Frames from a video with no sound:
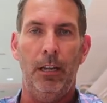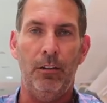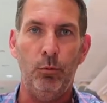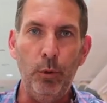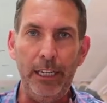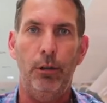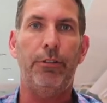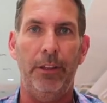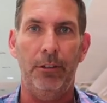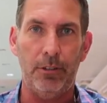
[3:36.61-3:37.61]
is we
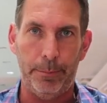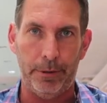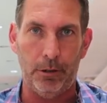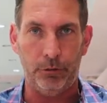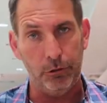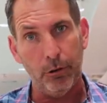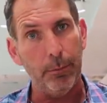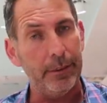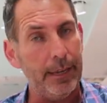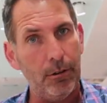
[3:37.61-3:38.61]
look things up in our
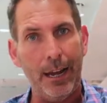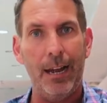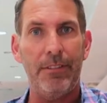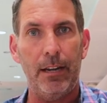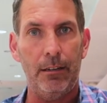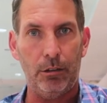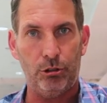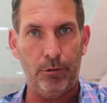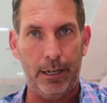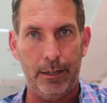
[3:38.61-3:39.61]
store, but they don't have that
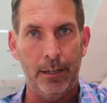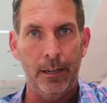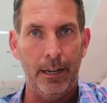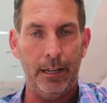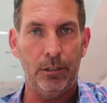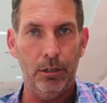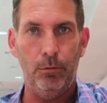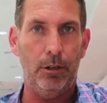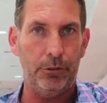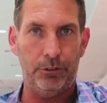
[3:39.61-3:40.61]
luxury at, at
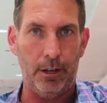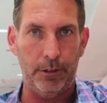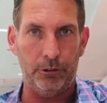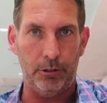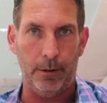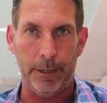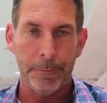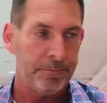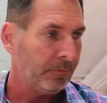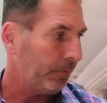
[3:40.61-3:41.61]
Goodwill or Salvation Army.